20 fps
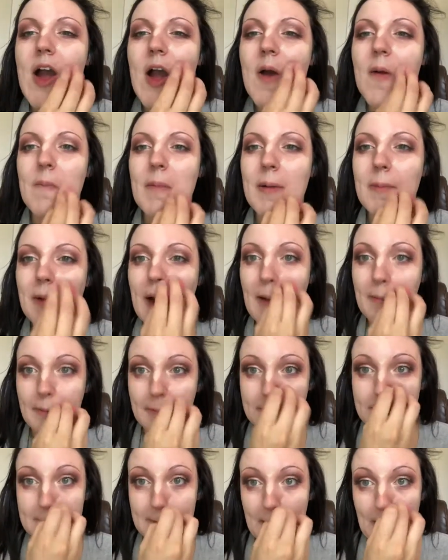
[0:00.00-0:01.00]
My problem
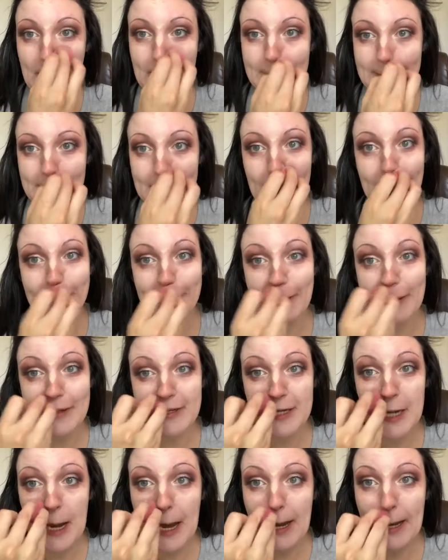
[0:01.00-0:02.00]
spots are my
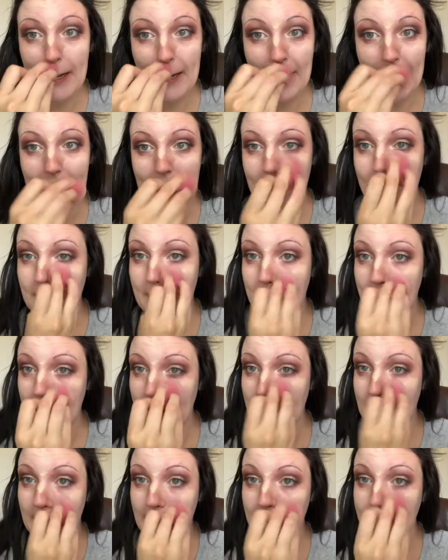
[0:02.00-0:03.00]
chin and under my
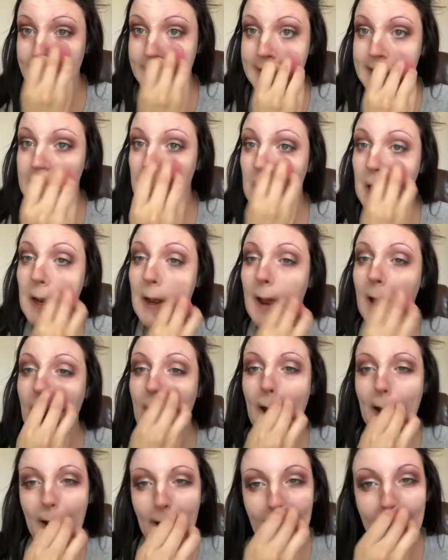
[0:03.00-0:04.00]
nose,
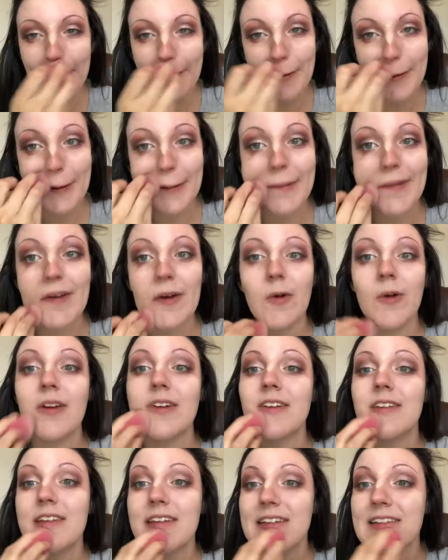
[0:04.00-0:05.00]
where the
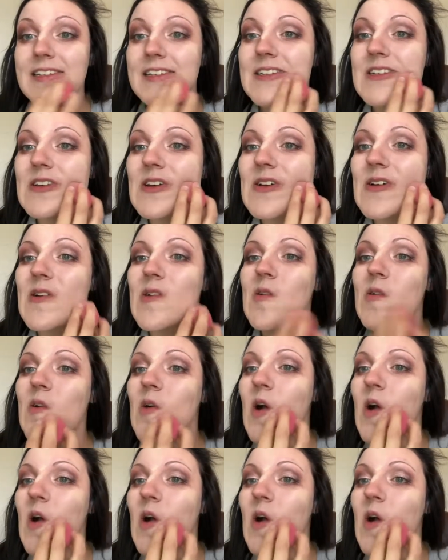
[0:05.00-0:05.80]
oil sits, so.